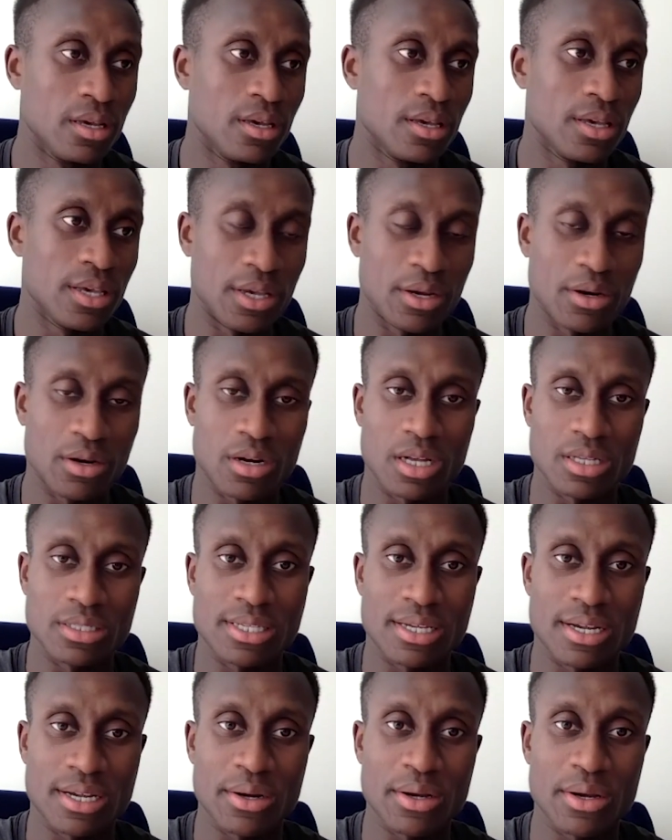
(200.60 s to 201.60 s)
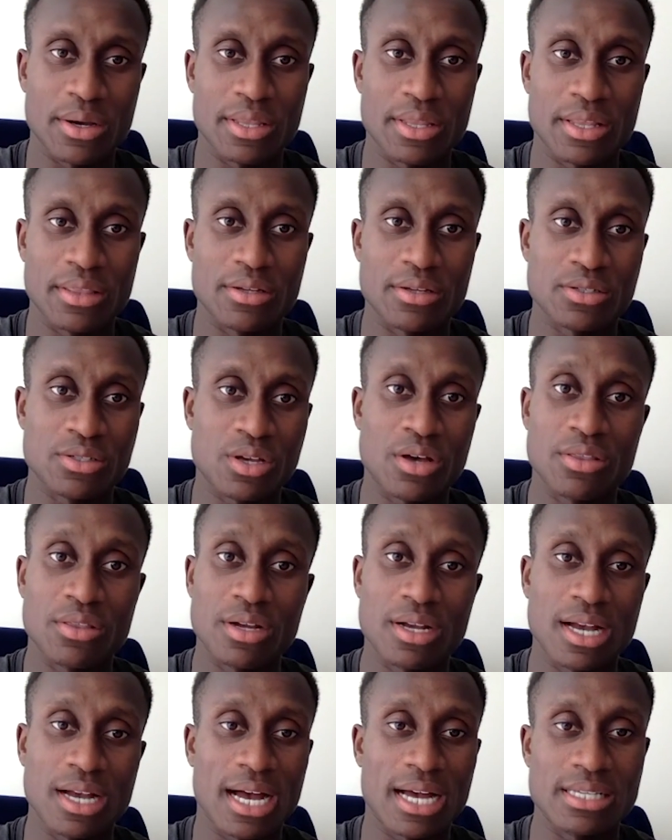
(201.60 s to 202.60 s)
here in Ontario. And then there's
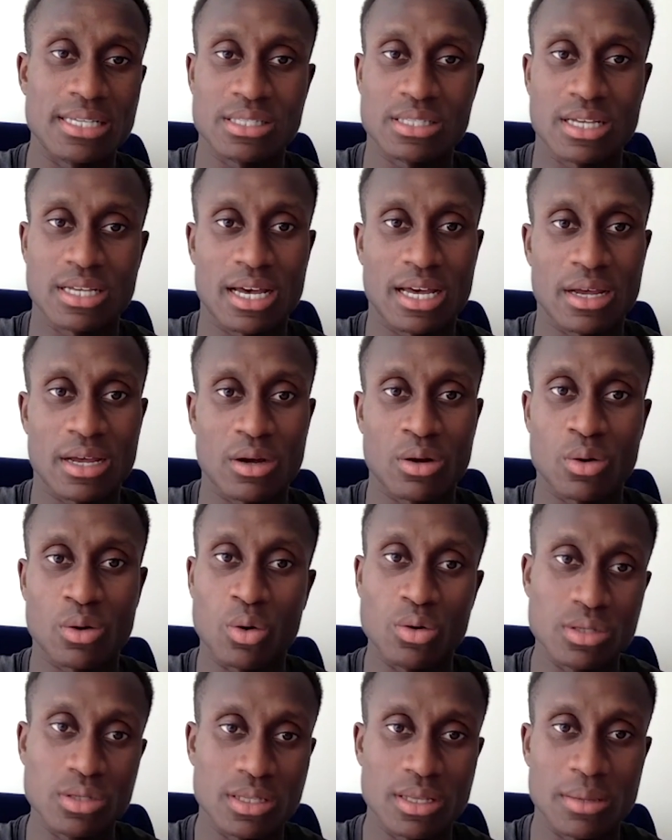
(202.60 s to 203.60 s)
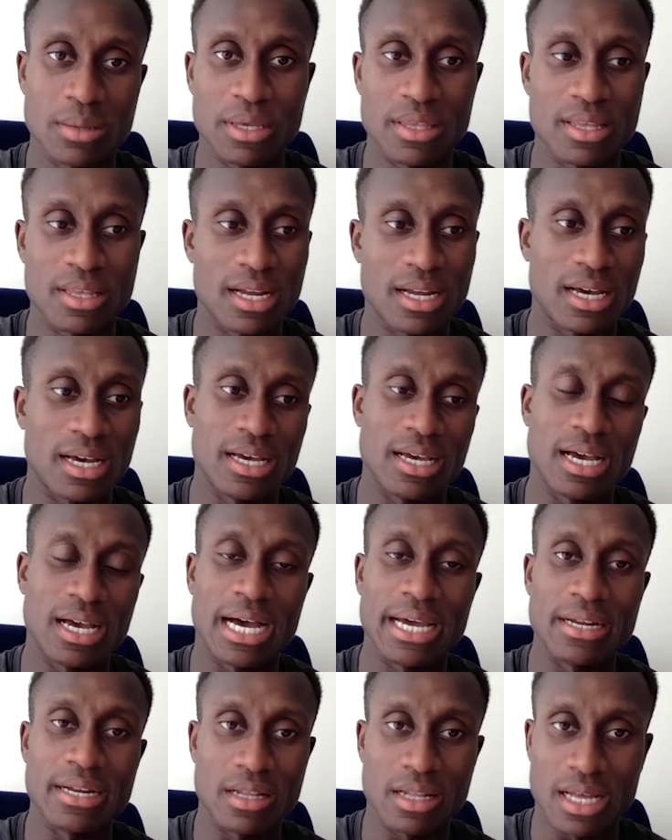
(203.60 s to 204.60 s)
other guys that are older than me that I
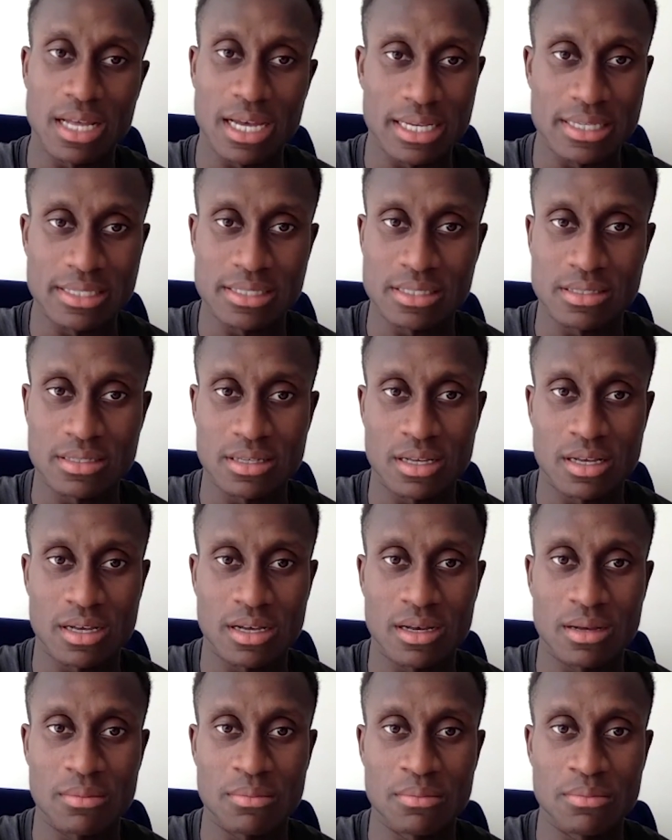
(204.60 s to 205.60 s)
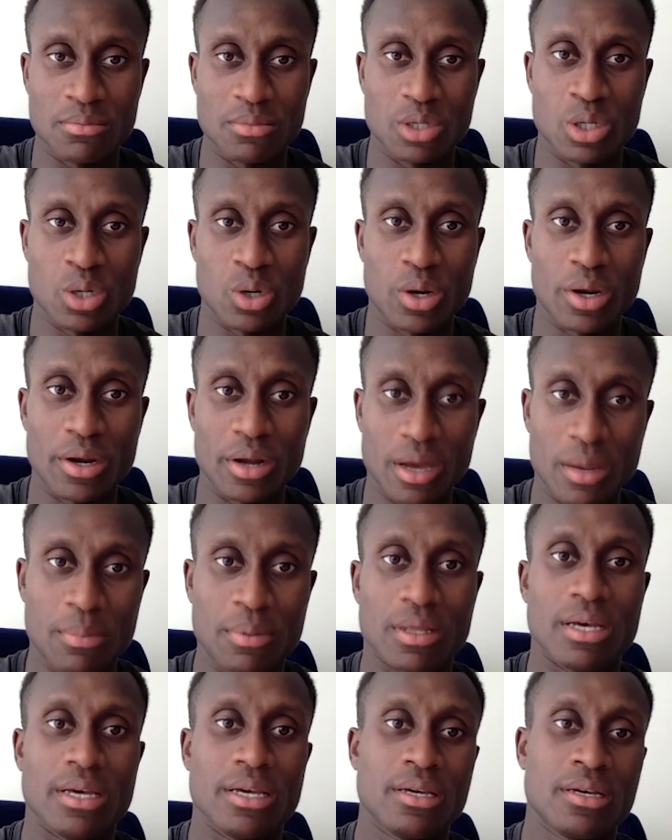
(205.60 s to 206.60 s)
idolized growing up,
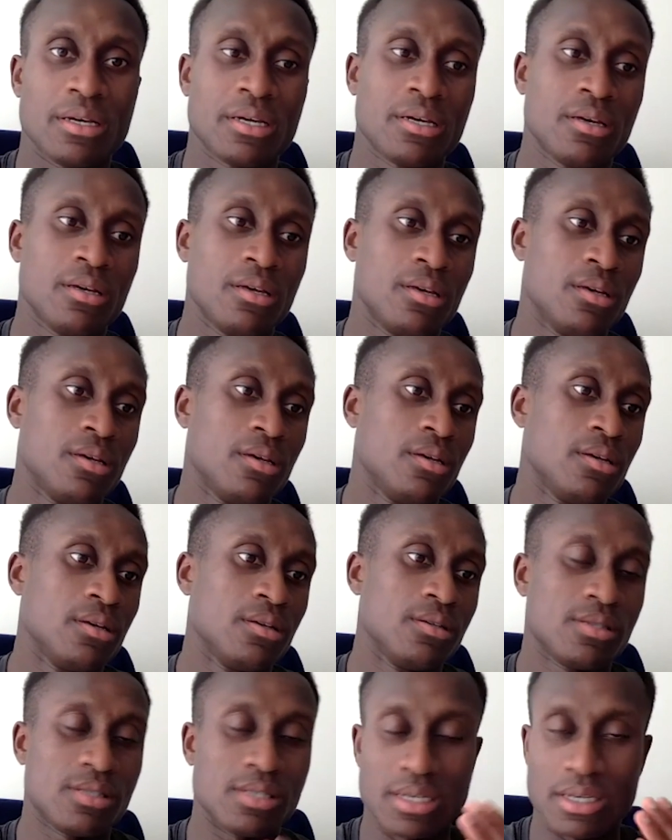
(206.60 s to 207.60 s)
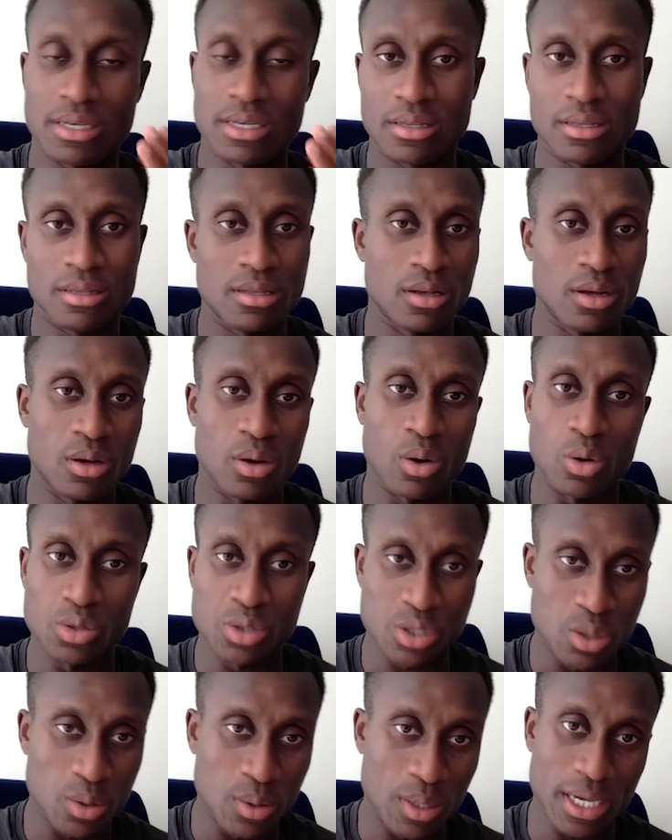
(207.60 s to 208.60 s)
like seeing
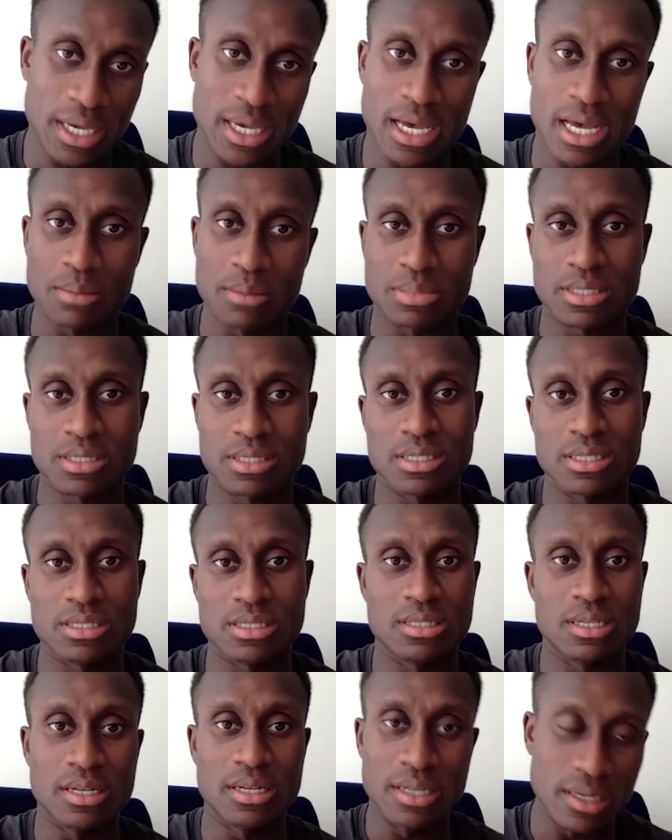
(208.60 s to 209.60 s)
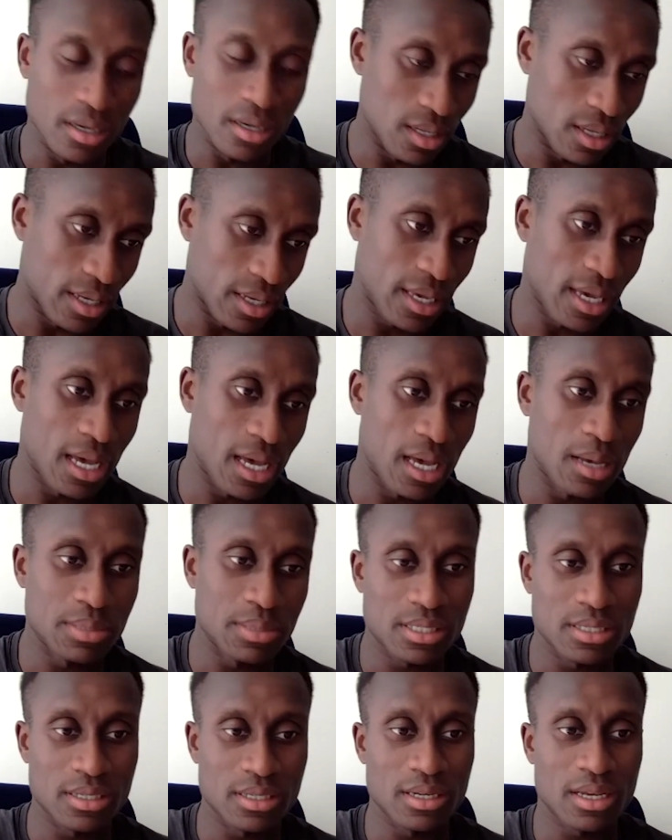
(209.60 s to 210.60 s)
Oso in camp, seeing Daniil in camp,
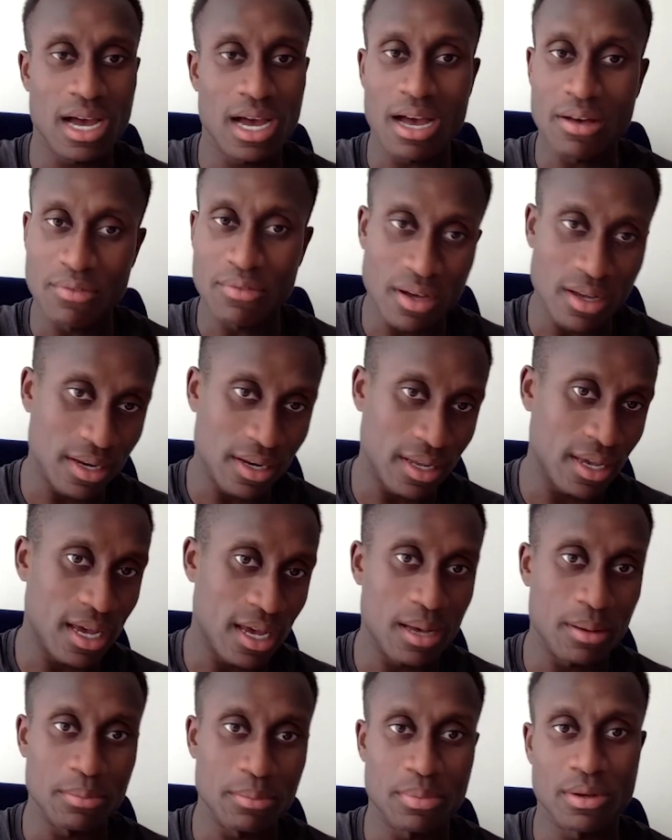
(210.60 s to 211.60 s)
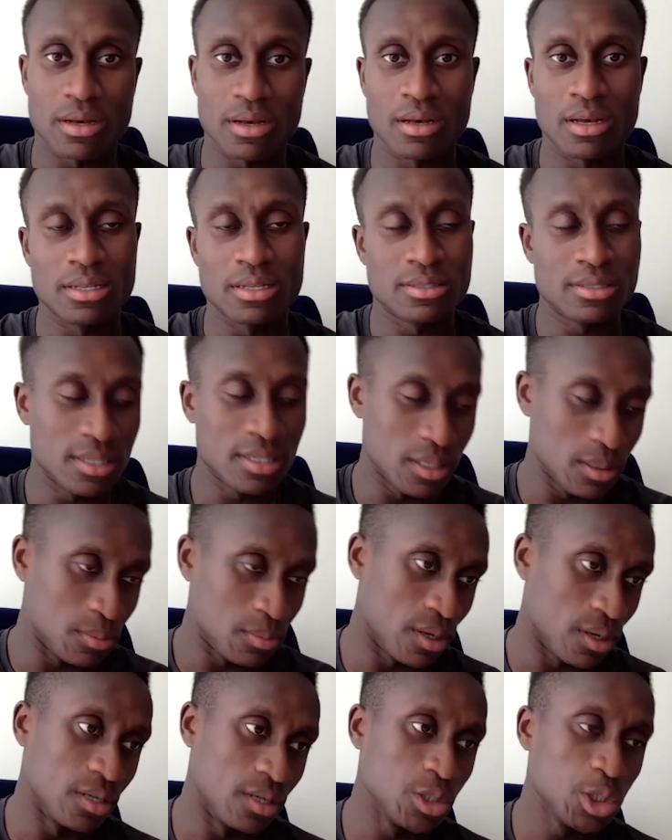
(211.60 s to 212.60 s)
seeing Kaba in camp,
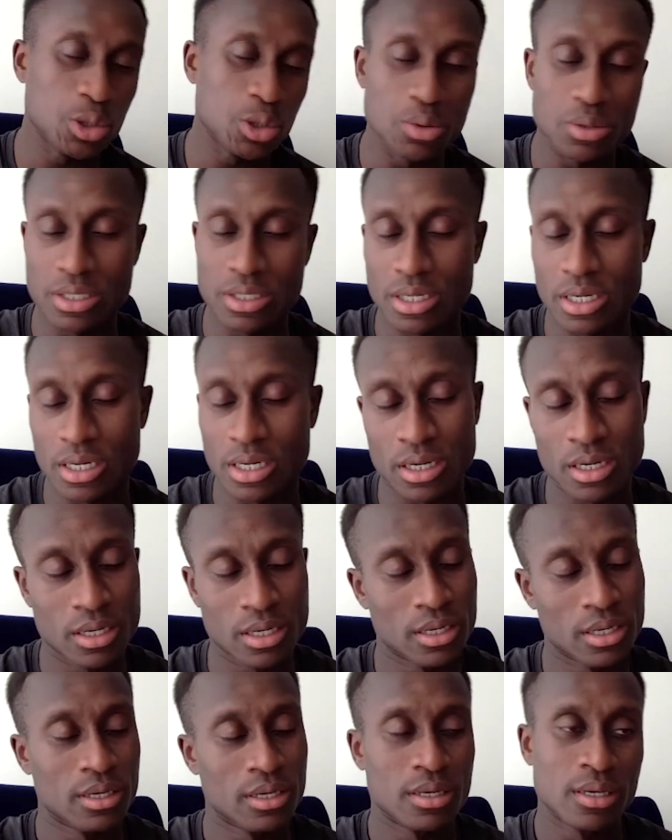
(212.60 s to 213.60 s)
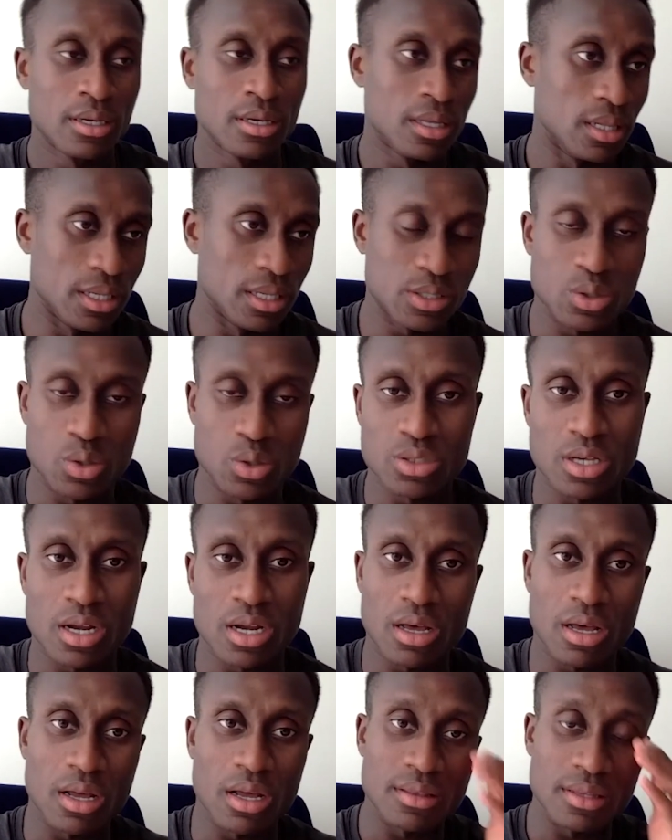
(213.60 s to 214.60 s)
Atiba, Junior. List goes
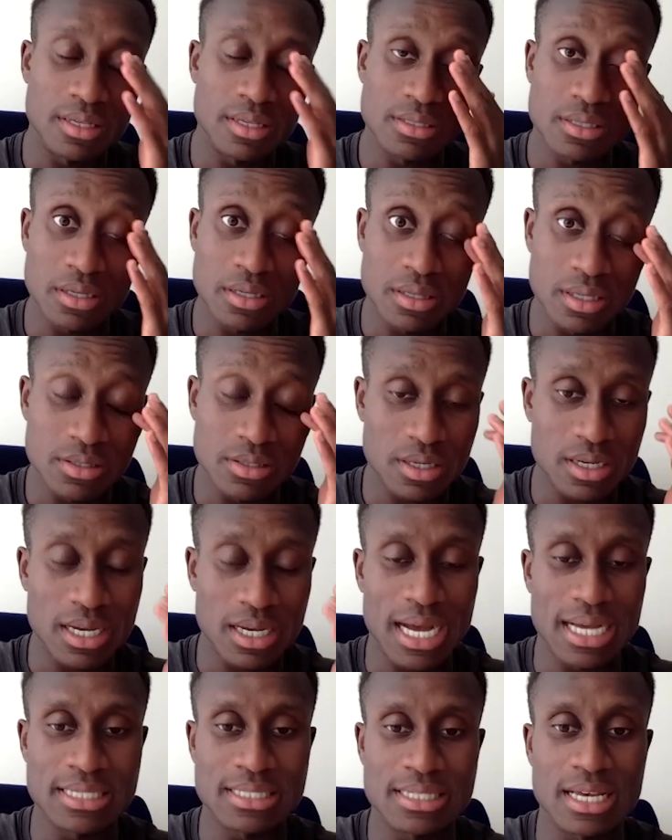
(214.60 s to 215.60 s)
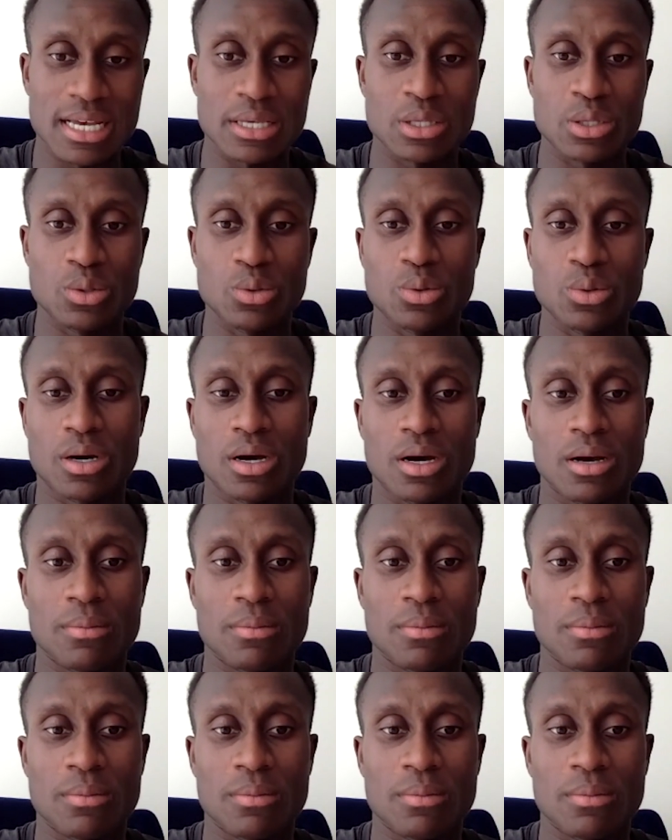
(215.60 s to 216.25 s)
on. These are guys that you